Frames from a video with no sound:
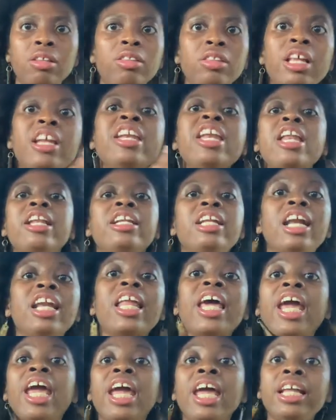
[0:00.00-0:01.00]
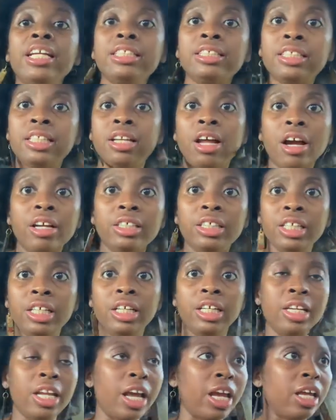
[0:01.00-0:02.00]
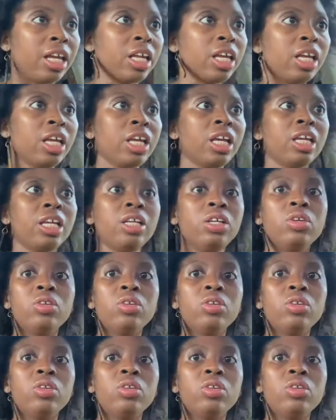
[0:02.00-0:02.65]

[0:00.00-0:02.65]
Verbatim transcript: The land is in our DNA.